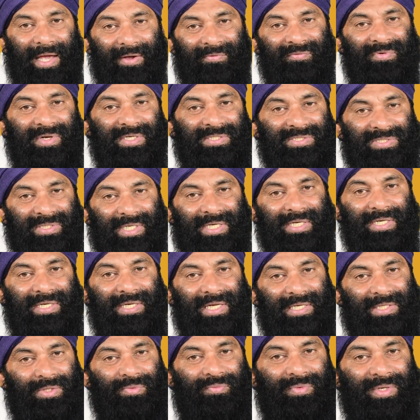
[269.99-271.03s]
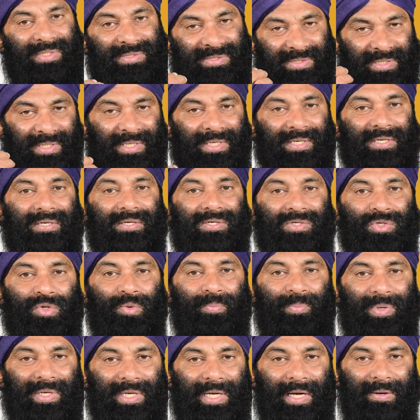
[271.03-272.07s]
every second, otherwise you
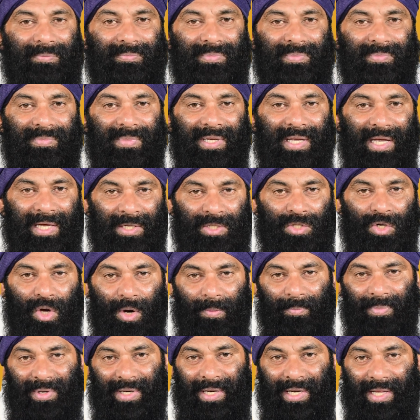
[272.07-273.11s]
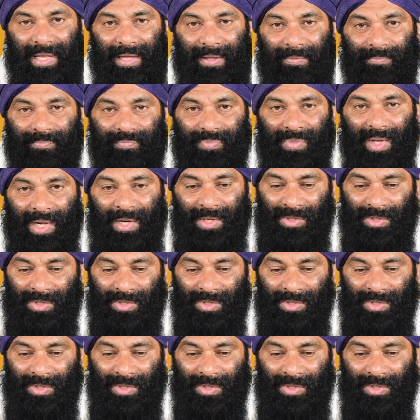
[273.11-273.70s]
become a nobody.